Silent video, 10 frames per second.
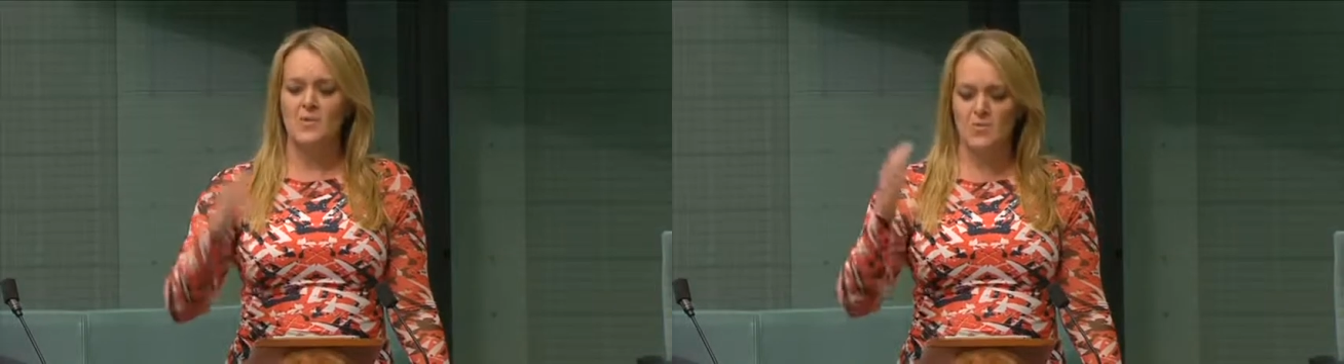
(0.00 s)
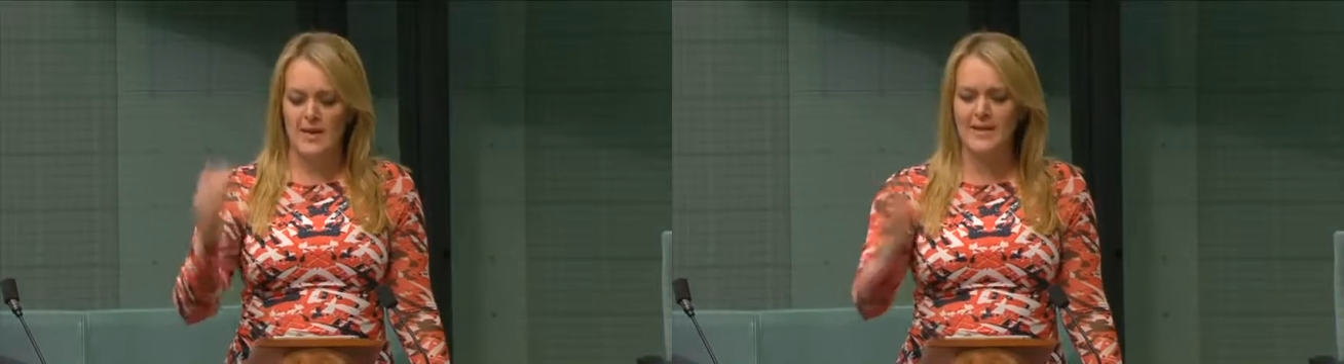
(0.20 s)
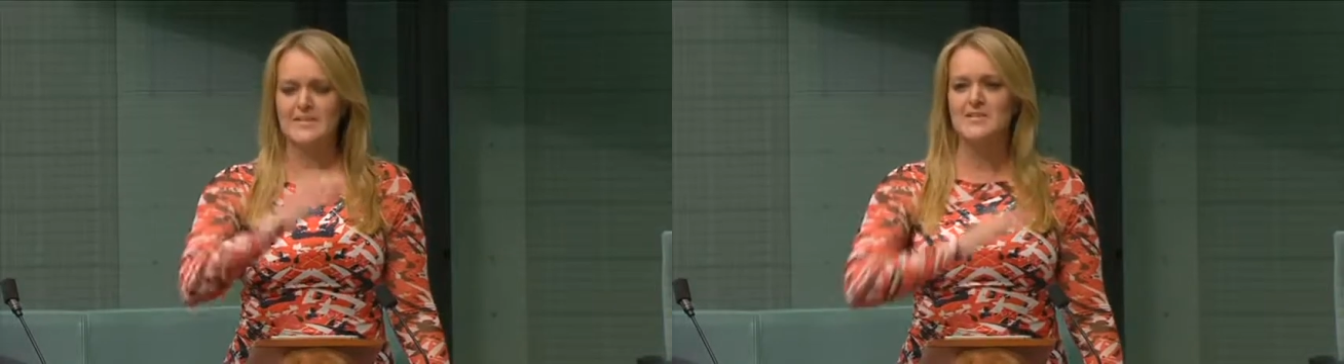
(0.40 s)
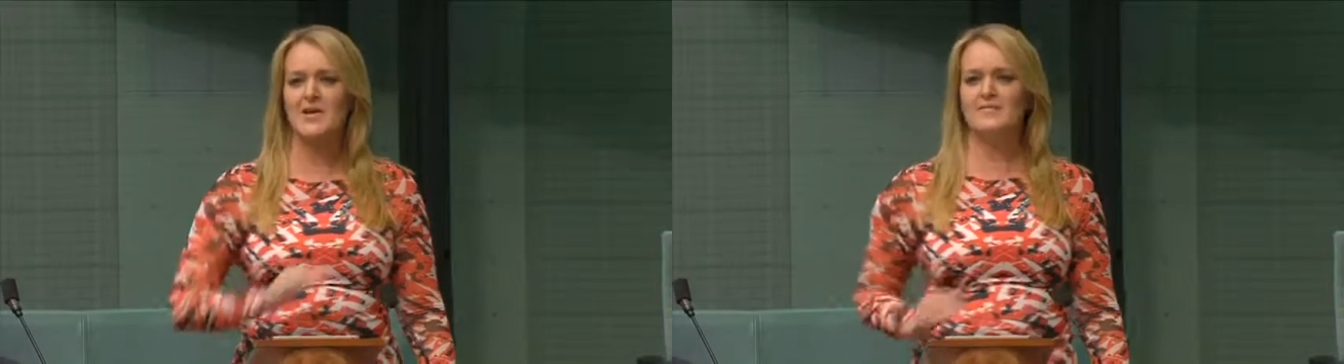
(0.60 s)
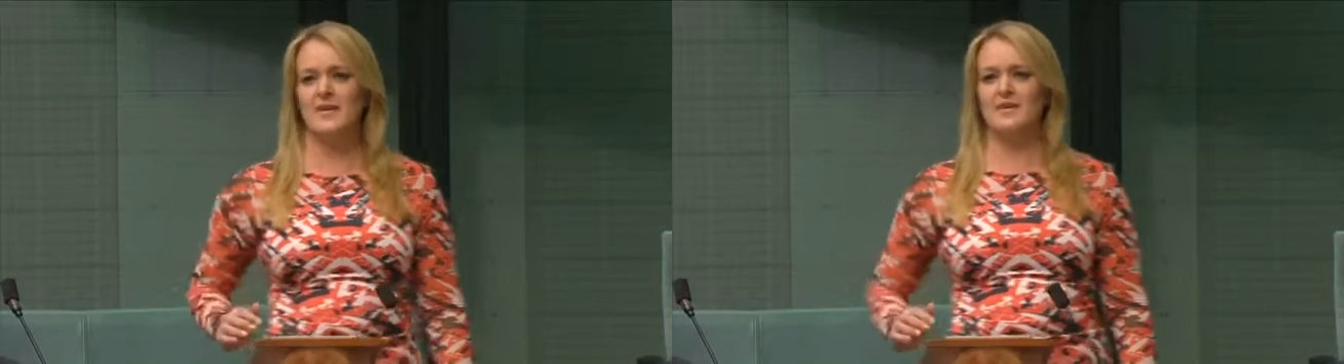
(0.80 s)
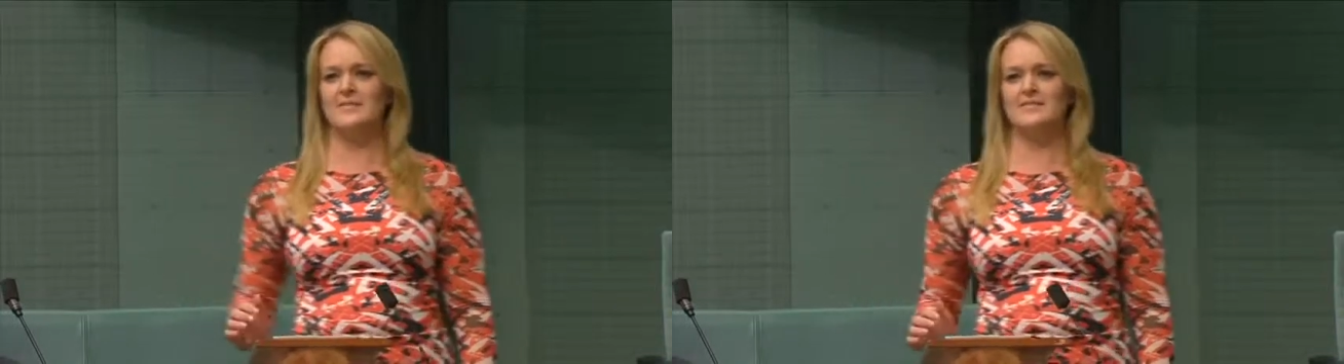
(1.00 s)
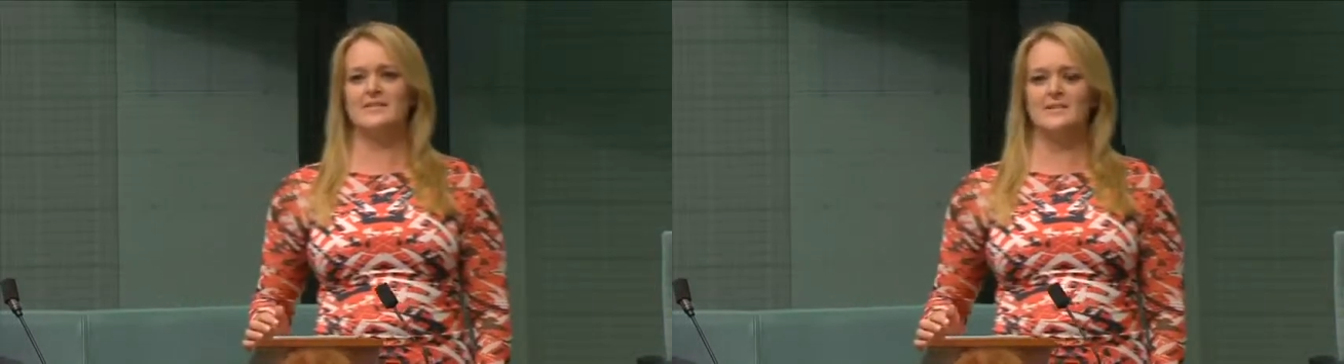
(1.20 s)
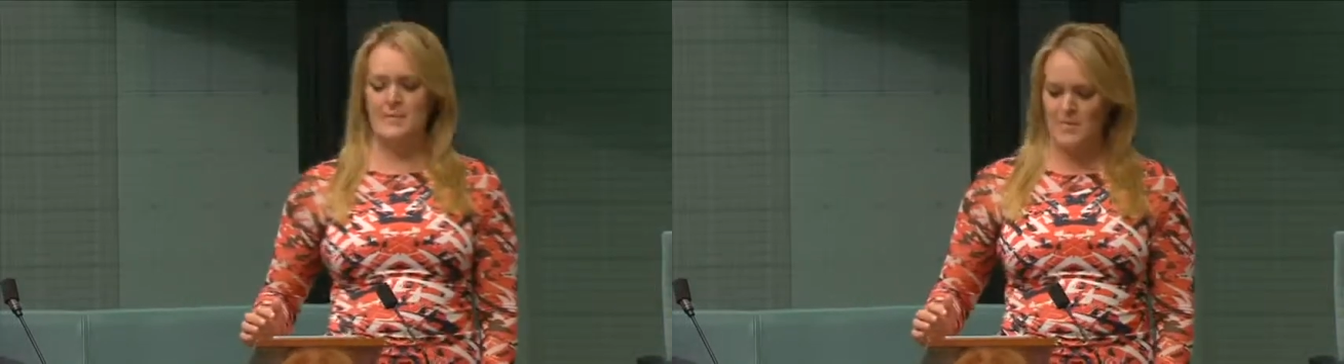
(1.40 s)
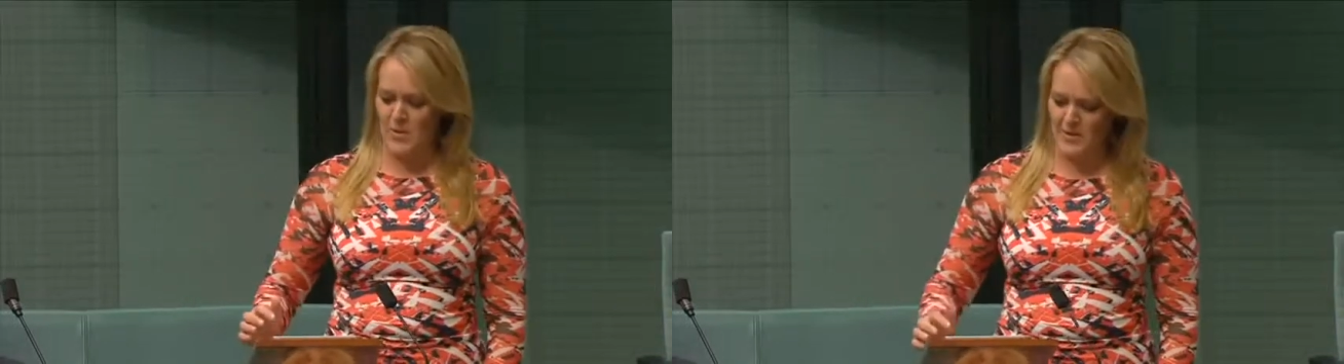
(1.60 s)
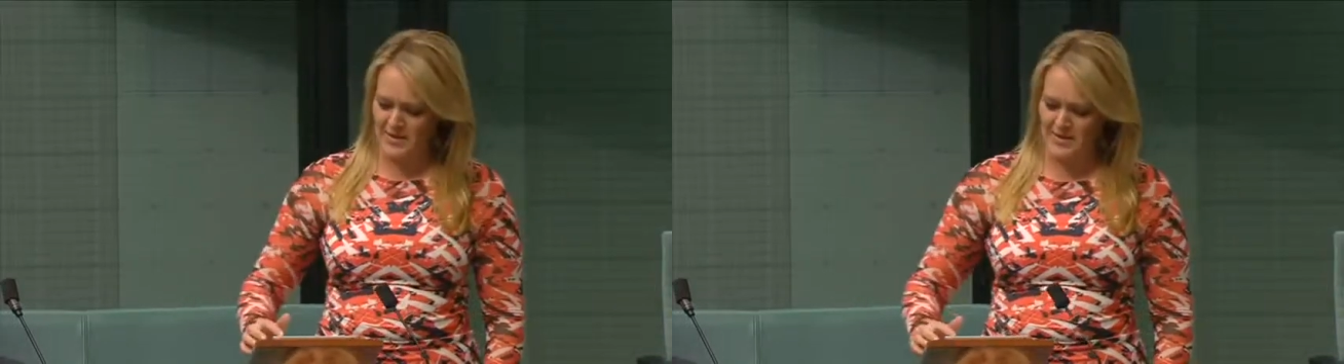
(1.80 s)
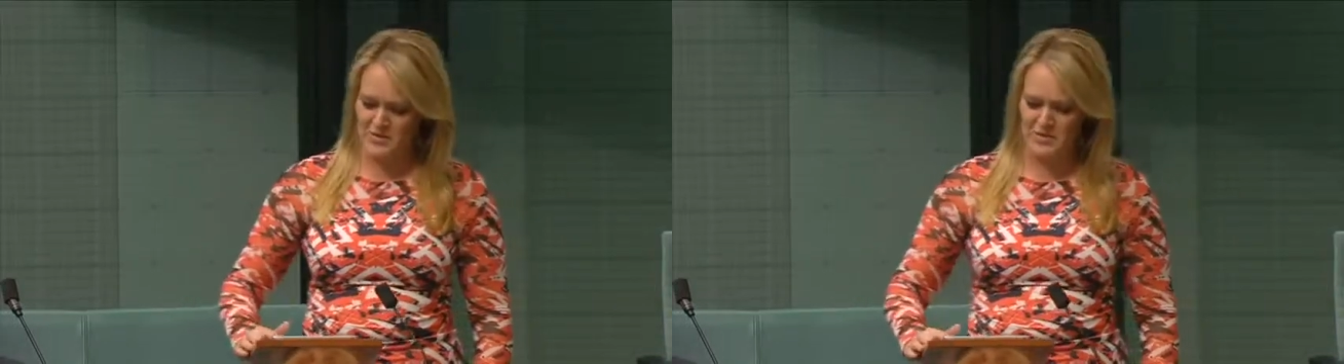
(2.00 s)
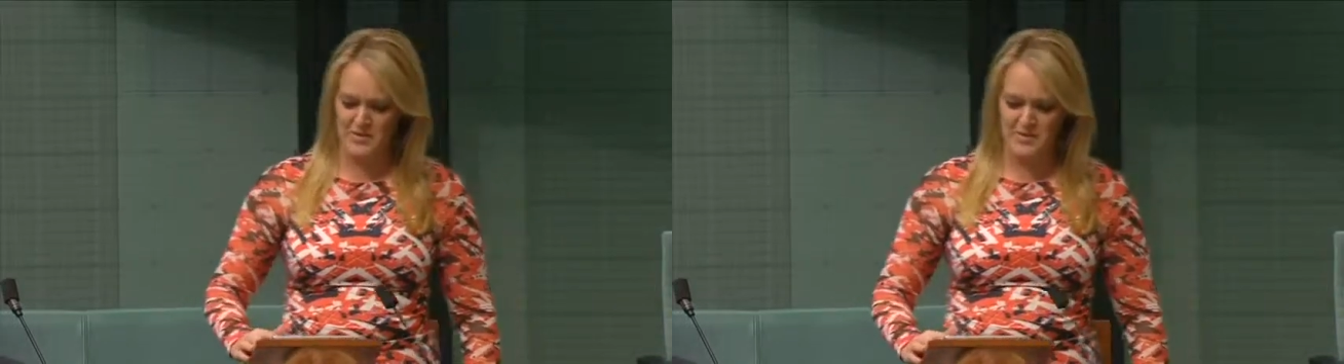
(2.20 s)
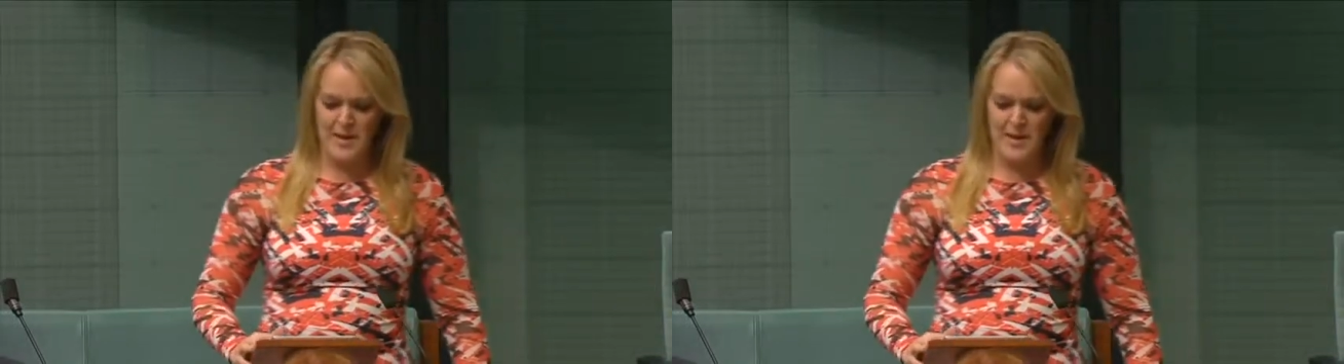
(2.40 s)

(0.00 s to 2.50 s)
really don't think this is an important issue.